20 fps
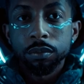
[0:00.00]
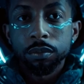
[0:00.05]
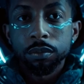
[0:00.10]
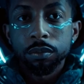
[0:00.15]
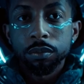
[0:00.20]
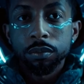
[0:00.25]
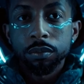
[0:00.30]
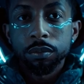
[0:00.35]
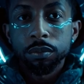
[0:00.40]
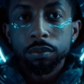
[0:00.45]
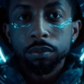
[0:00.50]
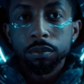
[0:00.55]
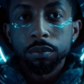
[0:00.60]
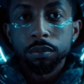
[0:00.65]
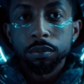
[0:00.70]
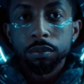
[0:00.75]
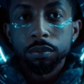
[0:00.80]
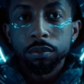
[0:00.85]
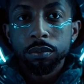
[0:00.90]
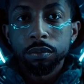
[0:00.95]

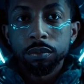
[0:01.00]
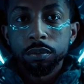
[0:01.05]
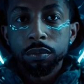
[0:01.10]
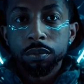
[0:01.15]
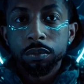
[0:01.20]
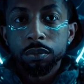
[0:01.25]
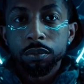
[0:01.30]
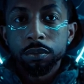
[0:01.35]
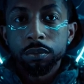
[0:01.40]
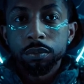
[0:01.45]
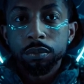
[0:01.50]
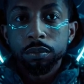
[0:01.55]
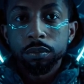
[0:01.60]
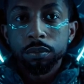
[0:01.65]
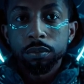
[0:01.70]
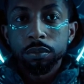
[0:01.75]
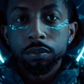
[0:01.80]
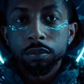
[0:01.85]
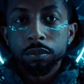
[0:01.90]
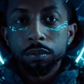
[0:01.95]

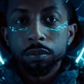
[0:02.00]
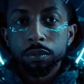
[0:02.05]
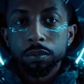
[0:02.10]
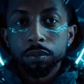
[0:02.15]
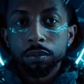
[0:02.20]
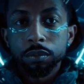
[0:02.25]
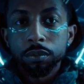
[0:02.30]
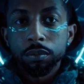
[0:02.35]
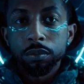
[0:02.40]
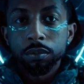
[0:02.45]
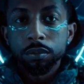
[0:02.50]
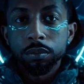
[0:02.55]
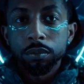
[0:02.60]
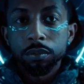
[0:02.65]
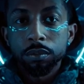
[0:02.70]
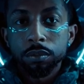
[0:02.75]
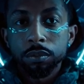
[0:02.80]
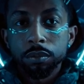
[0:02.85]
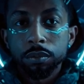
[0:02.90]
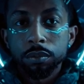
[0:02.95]

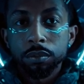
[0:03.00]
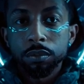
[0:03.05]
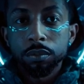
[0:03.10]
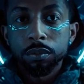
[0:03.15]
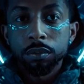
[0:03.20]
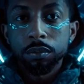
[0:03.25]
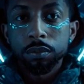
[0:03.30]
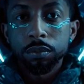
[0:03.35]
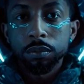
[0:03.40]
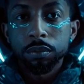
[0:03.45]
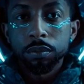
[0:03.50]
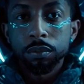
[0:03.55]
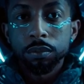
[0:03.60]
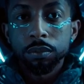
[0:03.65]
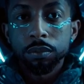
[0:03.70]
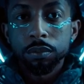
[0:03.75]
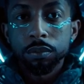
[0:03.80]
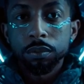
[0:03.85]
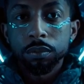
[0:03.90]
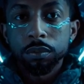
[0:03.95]

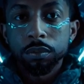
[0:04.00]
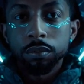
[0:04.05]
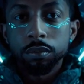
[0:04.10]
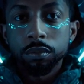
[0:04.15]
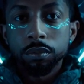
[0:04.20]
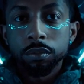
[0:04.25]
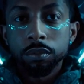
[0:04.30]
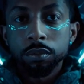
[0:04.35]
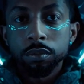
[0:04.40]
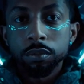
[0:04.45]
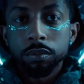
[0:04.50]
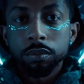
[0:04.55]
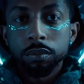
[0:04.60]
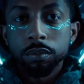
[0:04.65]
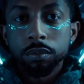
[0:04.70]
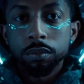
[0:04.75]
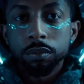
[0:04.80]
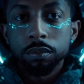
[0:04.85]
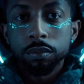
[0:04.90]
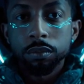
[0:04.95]

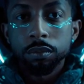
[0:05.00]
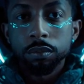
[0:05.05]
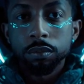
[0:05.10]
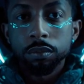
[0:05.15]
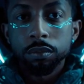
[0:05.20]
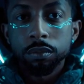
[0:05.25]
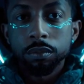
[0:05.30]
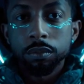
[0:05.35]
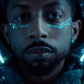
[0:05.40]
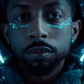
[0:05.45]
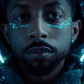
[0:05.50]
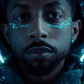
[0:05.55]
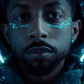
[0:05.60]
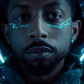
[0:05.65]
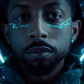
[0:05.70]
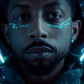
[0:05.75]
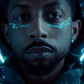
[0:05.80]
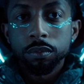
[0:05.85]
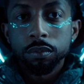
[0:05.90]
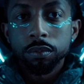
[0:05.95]

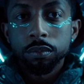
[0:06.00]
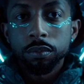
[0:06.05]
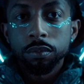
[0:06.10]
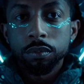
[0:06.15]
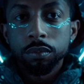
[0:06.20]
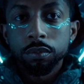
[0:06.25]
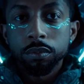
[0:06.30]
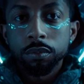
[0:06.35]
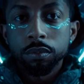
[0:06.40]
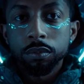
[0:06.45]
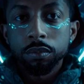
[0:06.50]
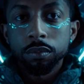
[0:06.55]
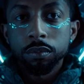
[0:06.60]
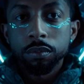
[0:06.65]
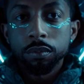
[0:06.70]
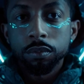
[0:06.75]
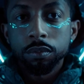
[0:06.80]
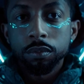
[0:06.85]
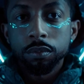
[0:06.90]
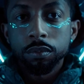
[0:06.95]

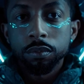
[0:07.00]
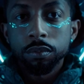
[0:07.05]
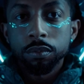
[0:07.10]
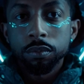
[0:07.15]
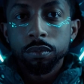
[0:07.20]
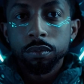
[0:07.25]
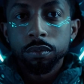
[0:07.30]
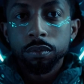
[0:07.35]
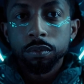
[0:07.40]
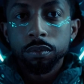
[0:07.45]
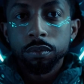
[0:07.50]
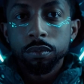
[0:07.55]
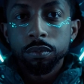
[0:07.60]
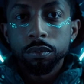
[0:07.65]
No words are spoken by the person on screen.